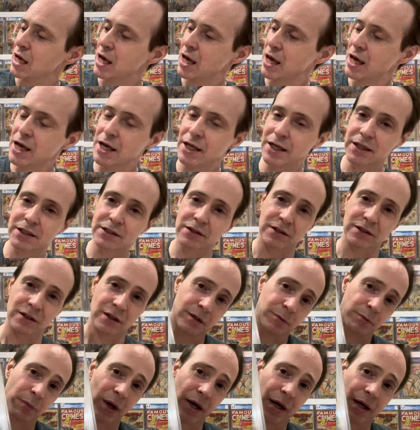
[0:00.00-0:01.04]
and it's
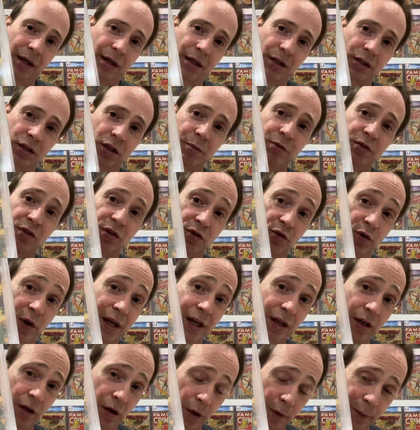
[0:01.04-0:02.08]
by Jim
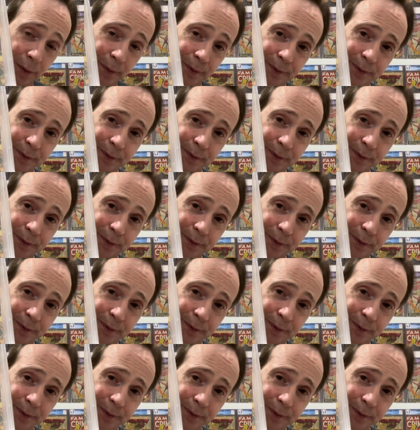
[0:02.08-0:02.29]
Steranko.